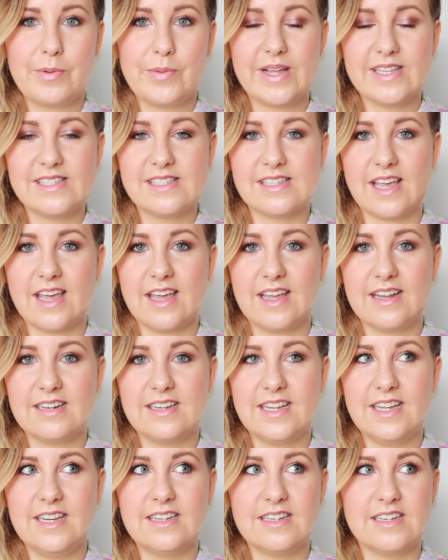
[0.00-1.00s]
in my basket,
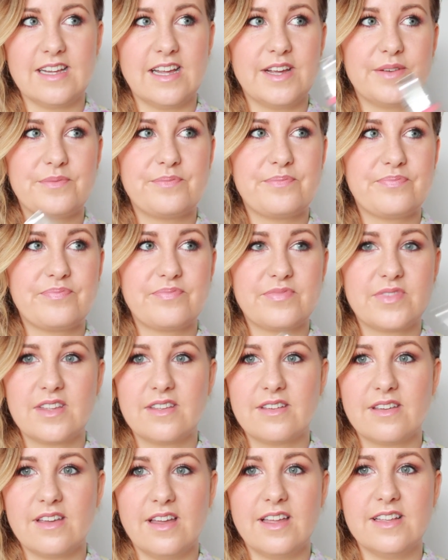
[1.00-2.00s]
needed it.
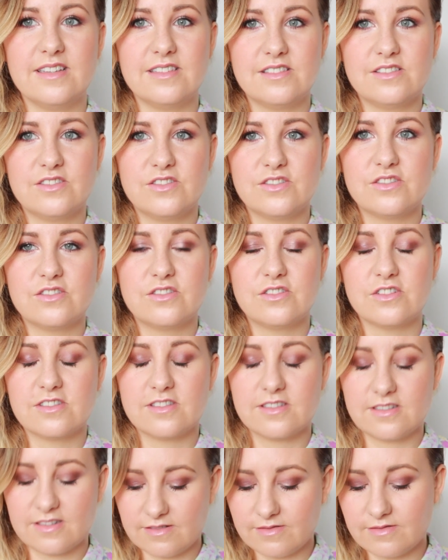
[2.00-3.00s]
It's
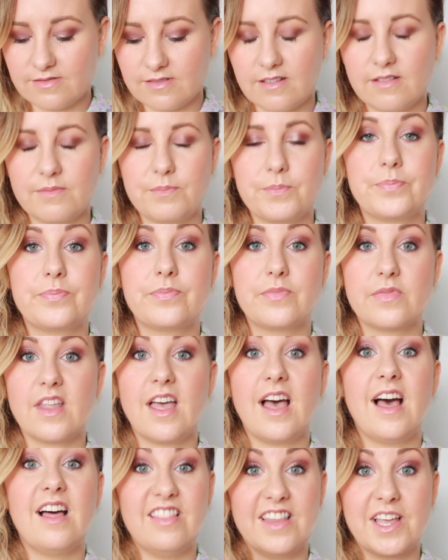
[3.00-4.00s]
just,
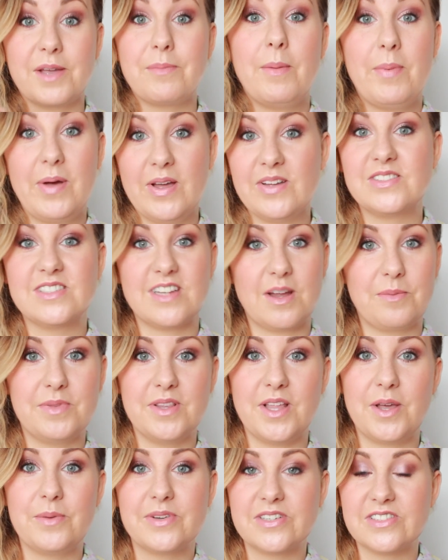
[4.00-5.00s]
I'll link my post down
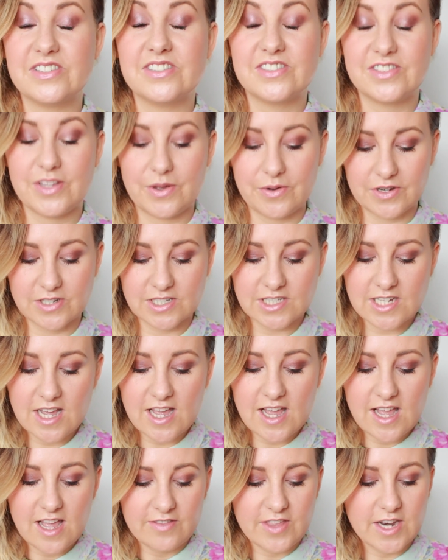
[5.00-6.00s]
below because it's so good.
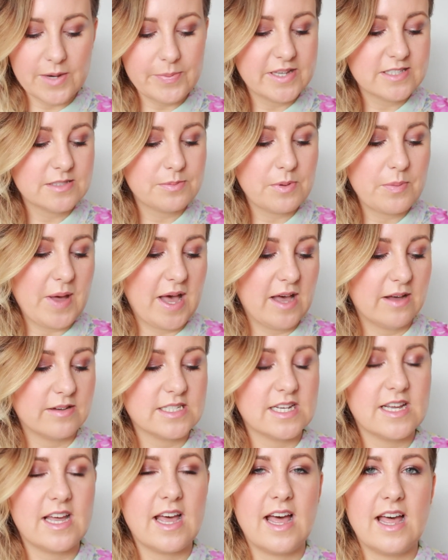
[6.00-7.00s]
Then I picked up a
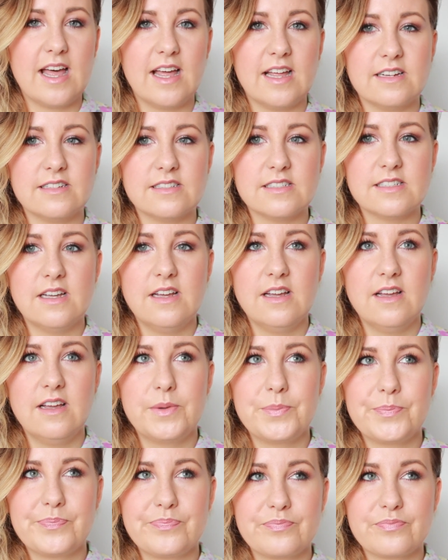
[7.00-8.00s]
powder and
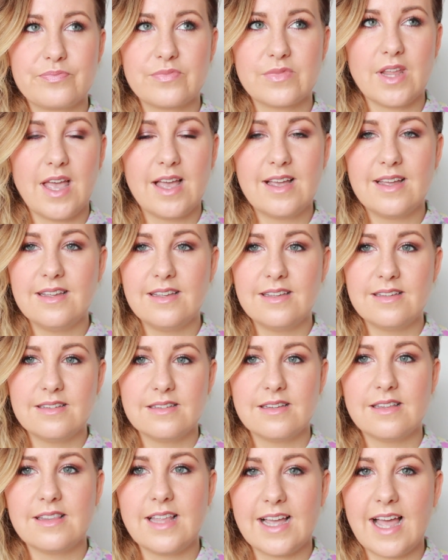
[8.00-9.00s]
I can,
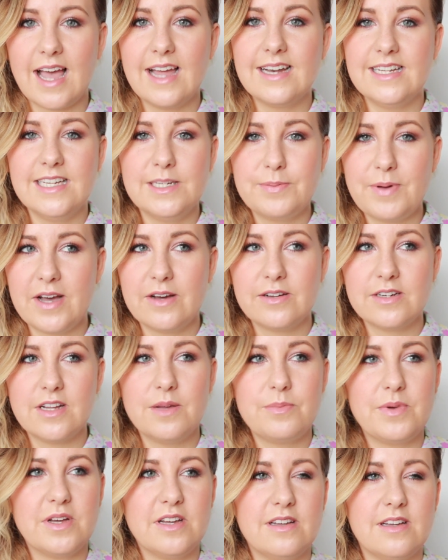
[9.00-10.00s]
like I need
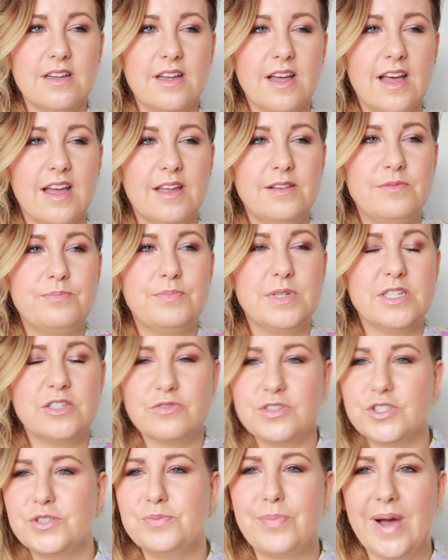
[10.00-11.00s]
powder but I
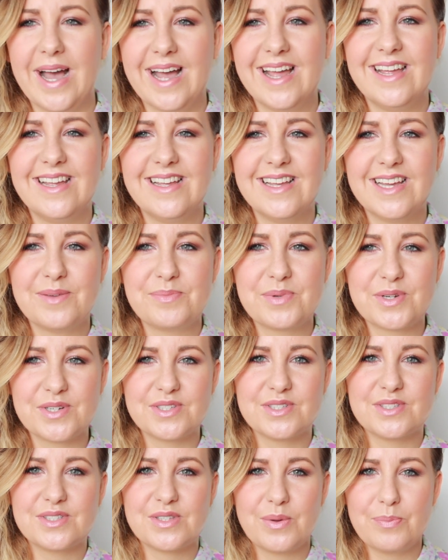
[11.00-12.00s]
begrudge buying it
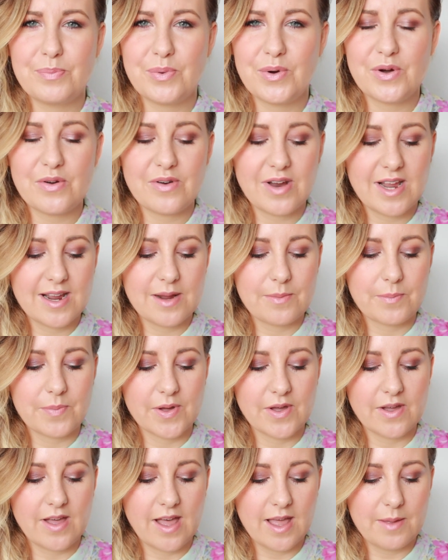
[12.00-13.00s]
because it's so boring,
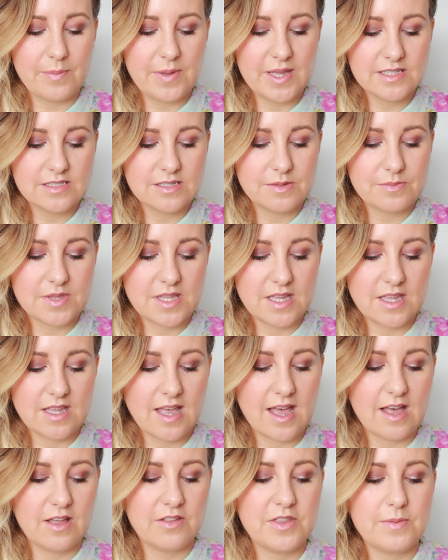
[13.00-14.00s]
but I picked up
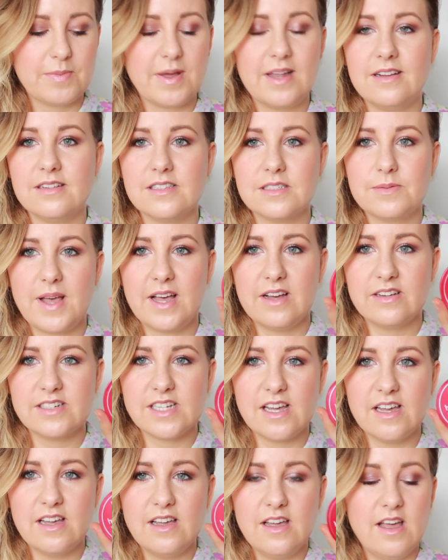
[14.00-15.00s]
the Healthy Balance
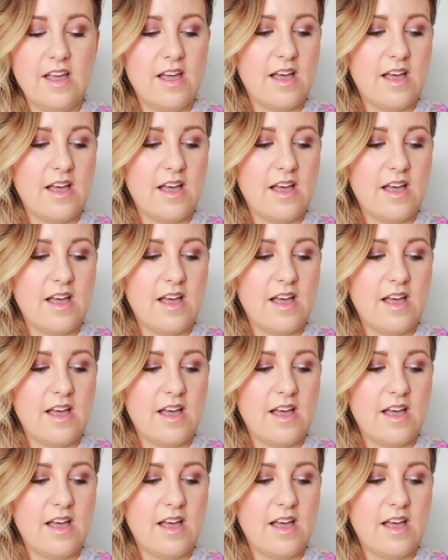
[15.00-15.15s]
powder